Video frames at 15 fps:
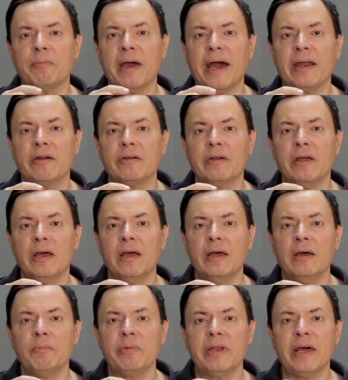pattern
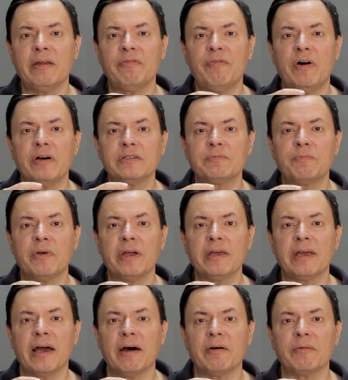but had a false
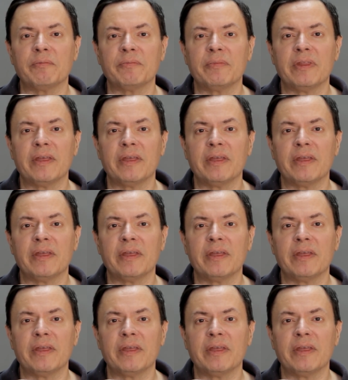breakout?